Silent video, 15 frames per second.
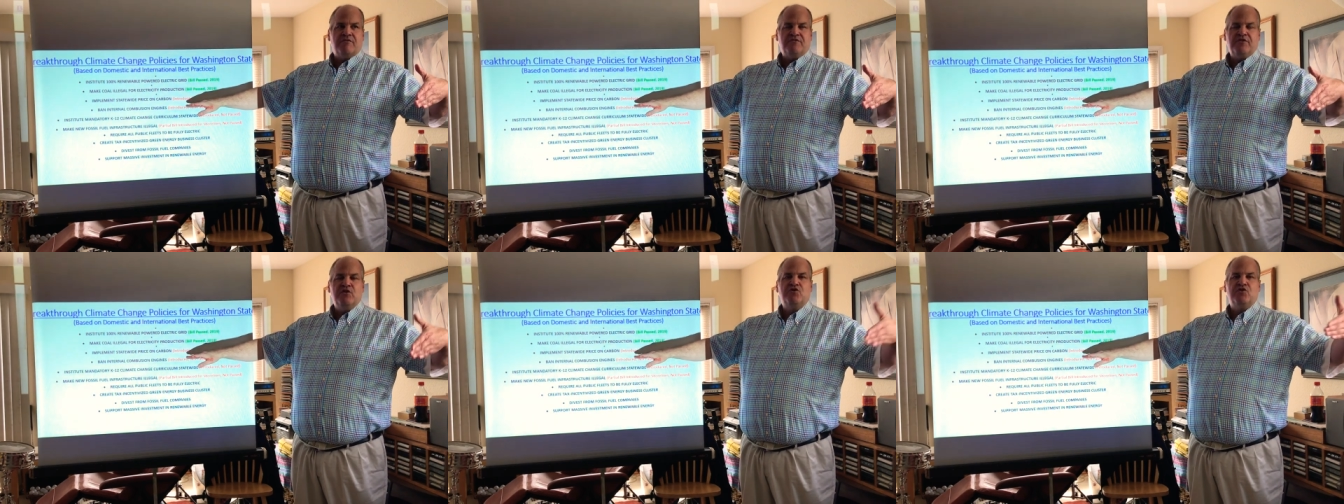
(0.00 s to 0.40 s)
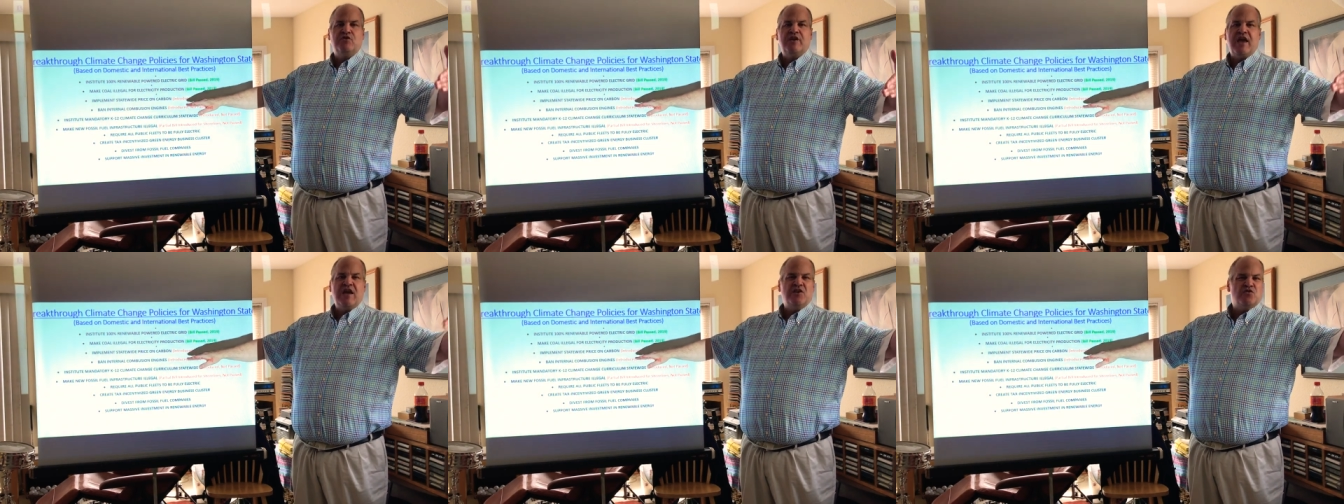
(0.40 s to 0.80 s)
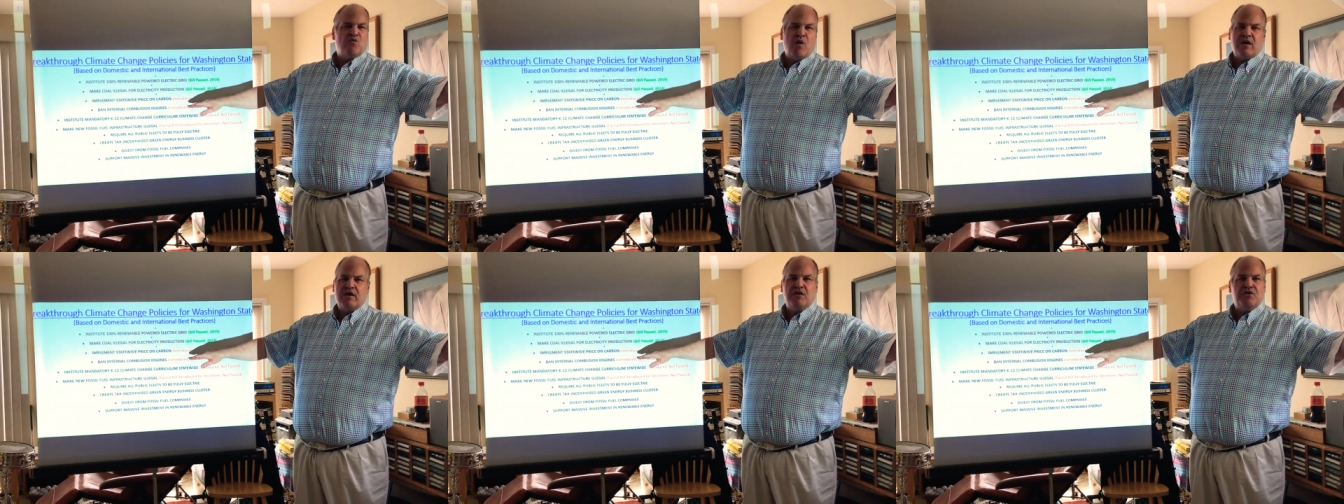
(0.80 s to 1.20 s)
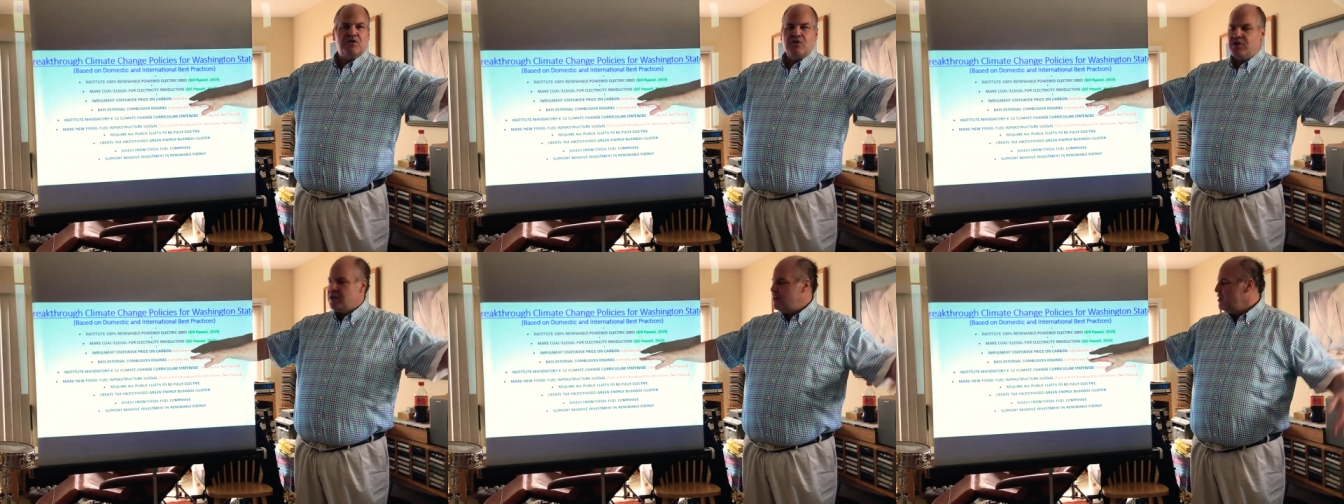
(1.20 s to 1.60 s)
future date,
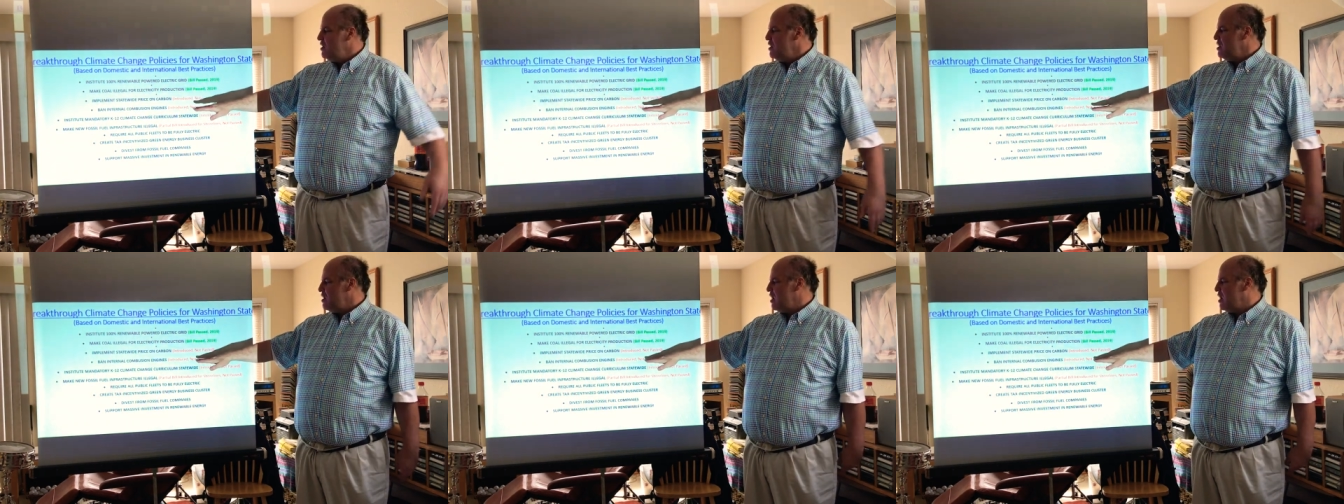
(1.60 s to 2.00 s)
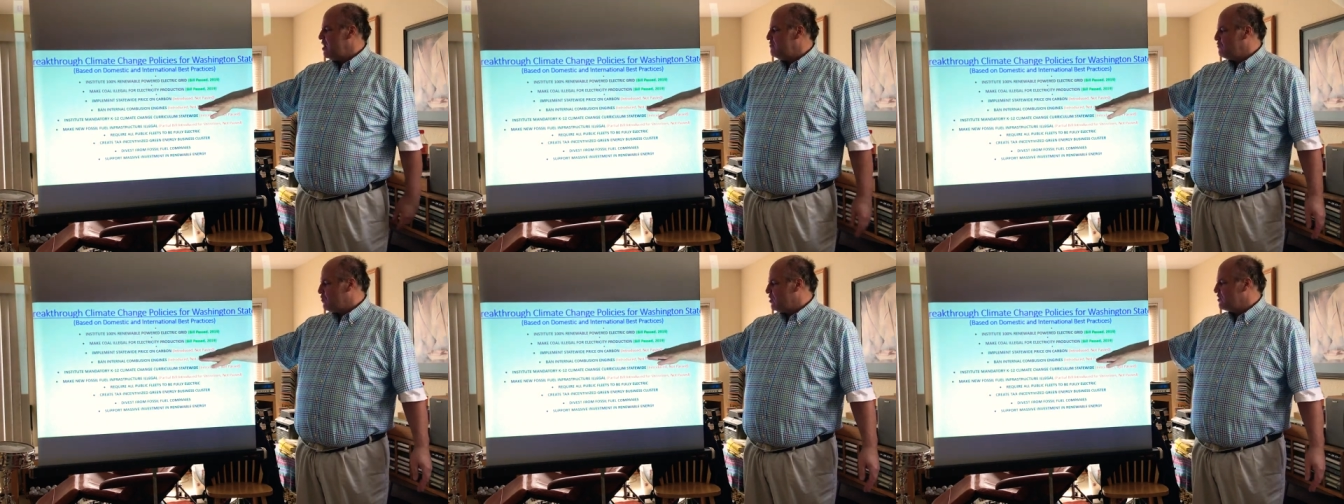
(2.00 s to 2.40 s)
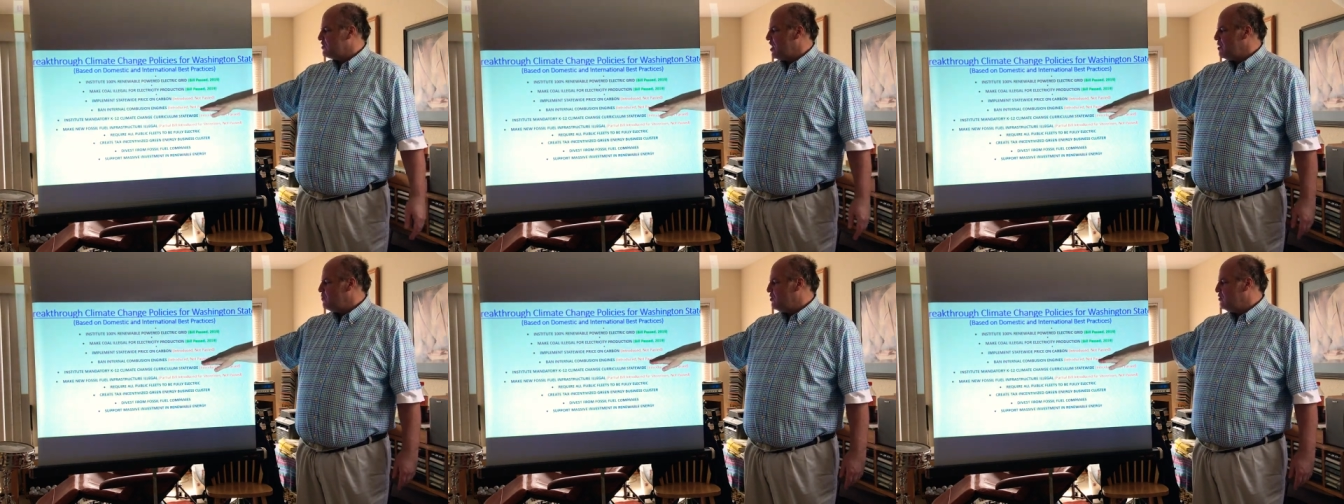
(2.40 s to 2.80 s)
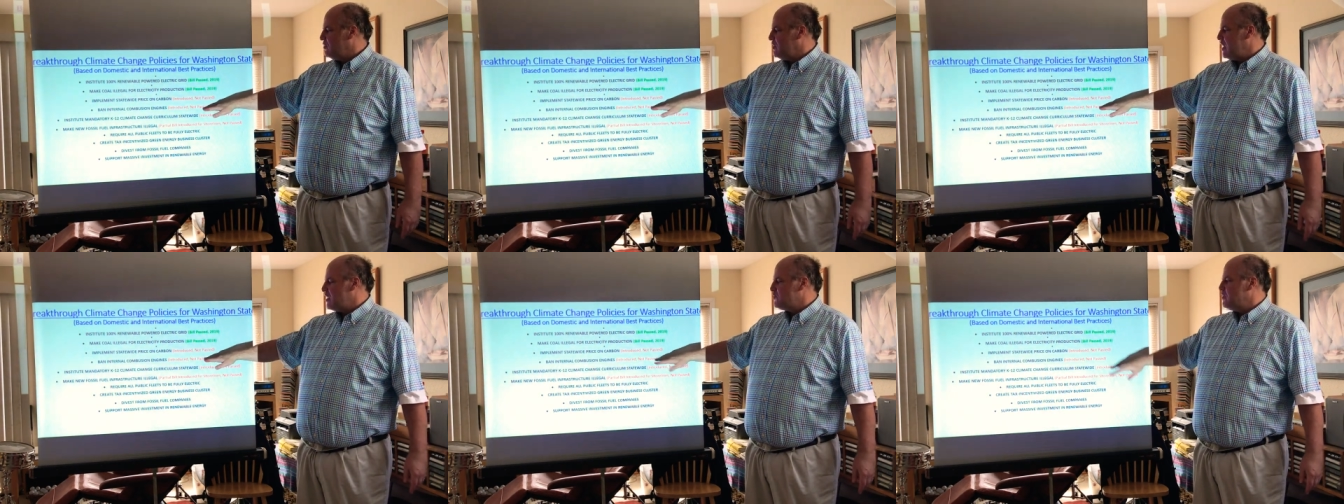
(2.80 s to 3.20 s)
2030, for example,
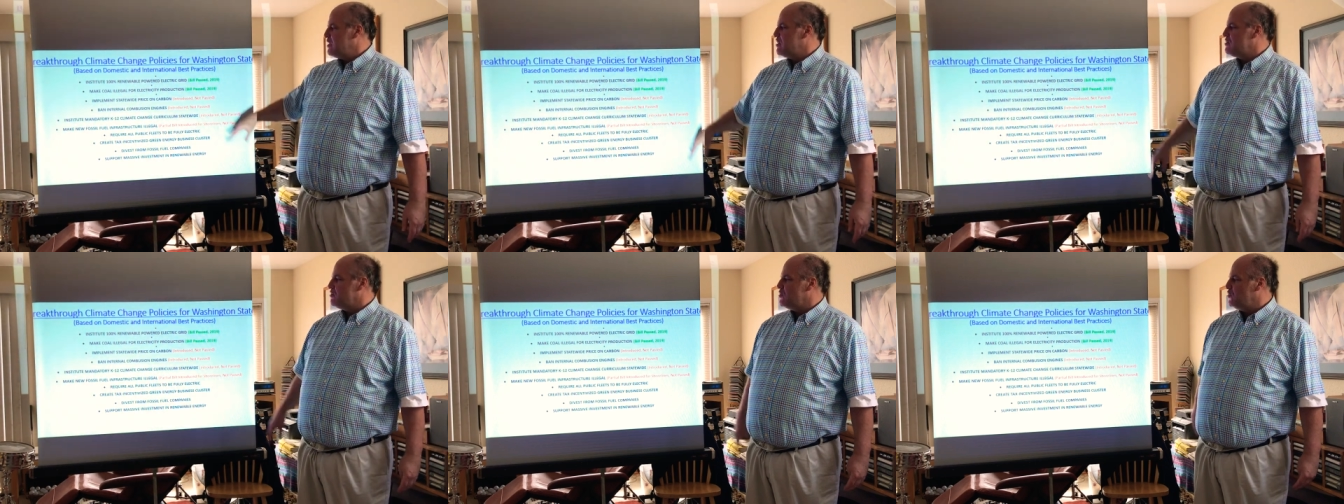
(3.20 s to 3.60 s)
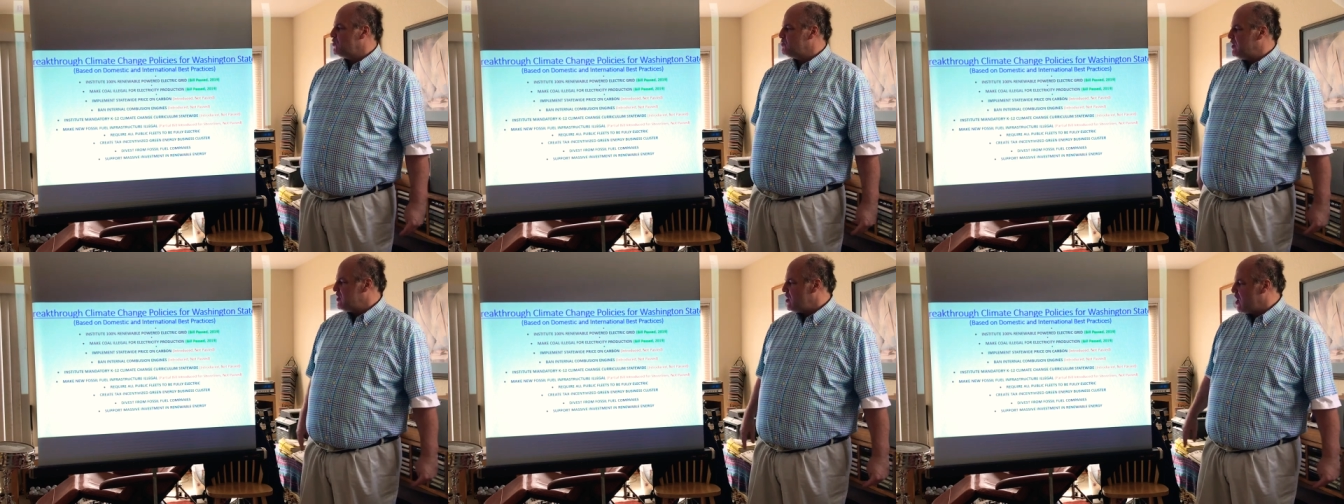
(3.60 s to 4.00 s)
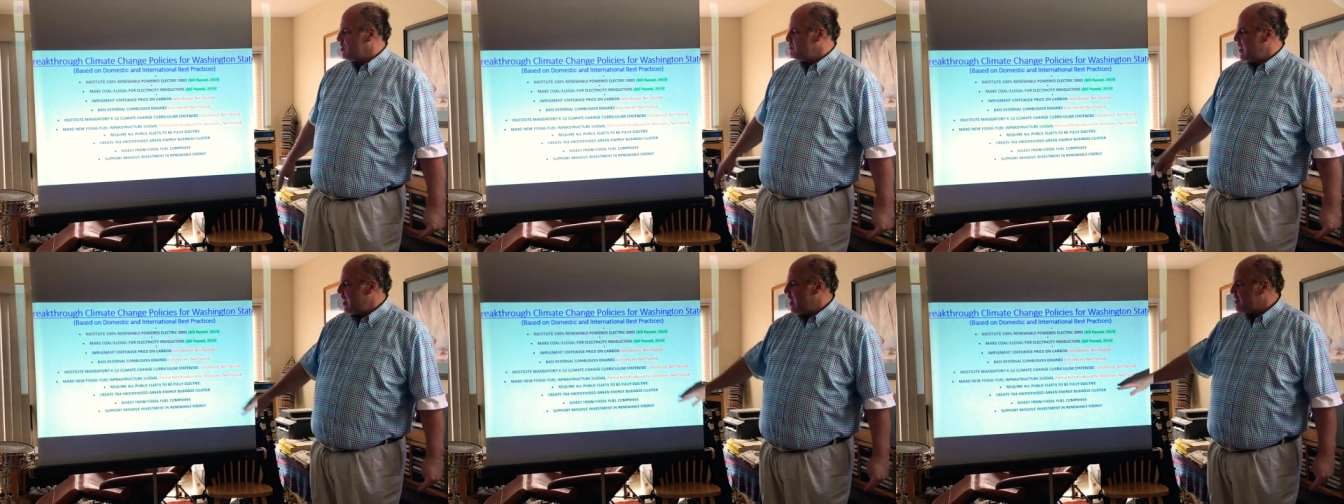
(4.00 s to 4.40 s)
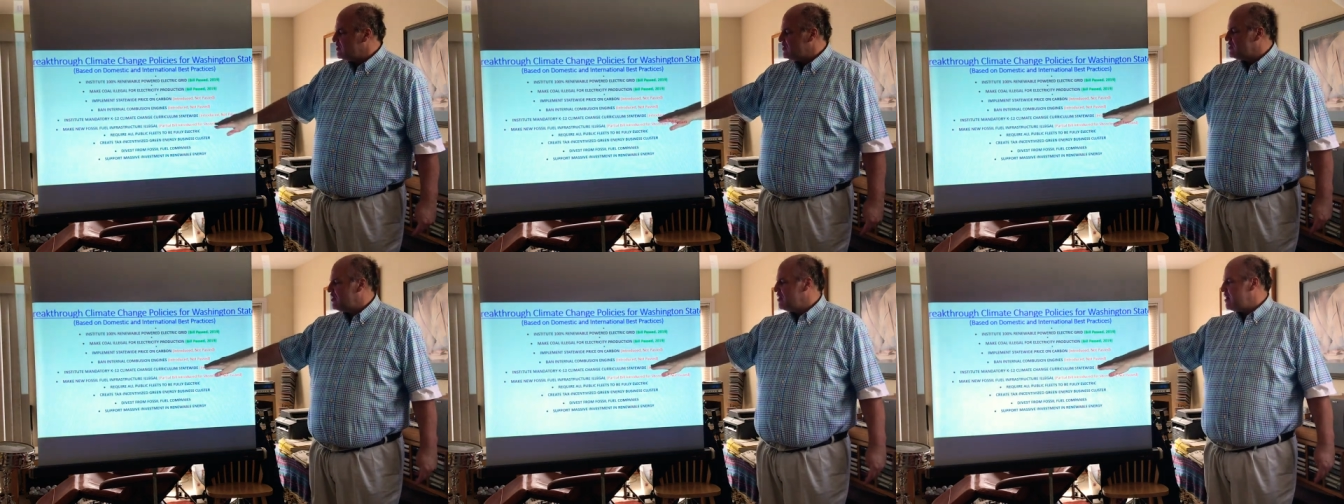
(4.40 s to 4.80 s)
that's been introduced but not
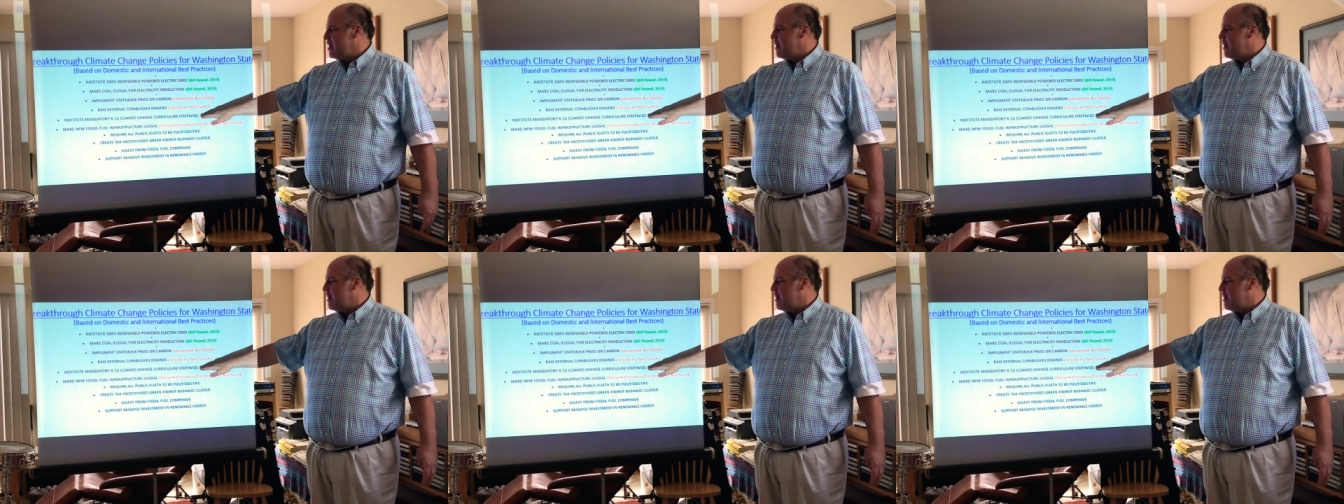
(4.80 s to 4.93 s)
passed.